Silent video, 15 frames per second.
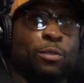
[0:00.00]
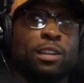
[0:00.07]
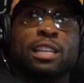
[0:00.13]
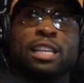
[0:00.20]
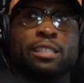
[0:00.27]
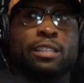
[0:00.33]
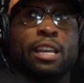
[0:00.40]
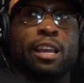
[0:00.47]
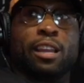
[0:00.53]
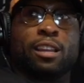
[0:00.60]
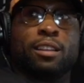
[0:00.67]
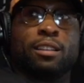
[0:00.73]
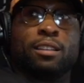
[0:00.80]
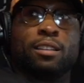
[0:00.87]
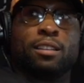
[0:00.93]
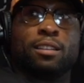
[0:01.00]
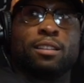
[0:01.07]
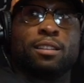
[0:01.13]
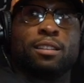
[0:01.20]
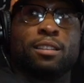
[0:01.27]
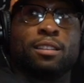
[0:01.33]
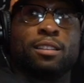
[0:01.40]
realistic. Yeah.
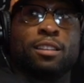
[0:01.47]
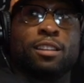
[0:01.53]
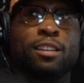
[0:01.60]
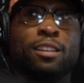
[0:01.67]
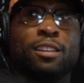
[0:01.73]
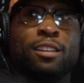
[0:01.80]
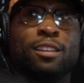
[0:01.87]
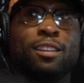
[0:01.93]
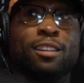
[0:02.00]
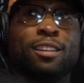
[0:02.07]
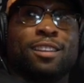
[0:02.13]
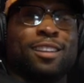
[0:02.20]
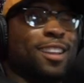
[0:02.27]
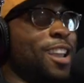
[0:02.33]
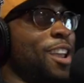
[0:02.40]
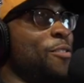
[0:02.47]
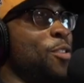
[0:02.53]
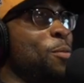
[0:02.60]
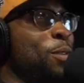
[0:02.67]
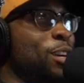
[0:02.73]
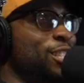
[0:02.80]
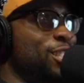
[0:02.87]
If you
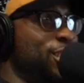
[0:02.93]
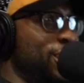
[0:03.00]
put